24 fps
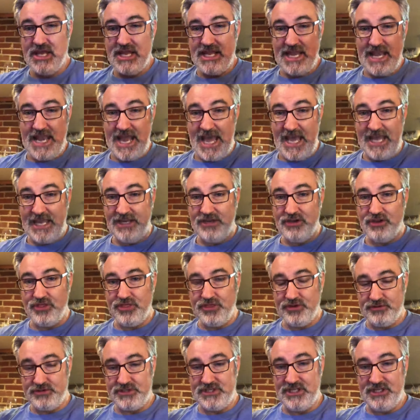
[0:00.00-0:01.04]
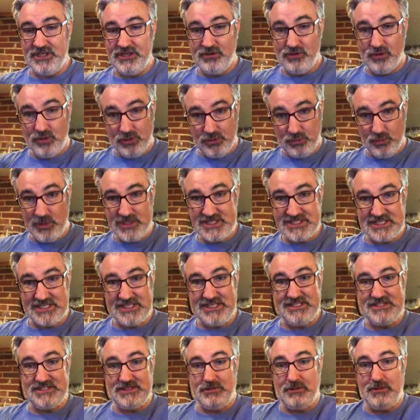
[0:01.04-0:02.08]
9 to 13-year-old
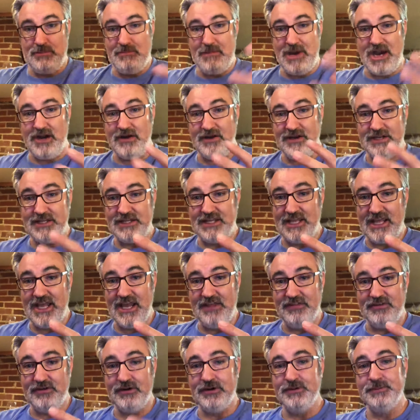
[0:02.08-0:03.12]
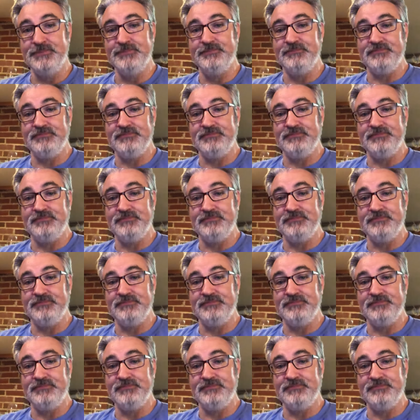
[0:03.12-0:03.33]
whiskeys who were married together,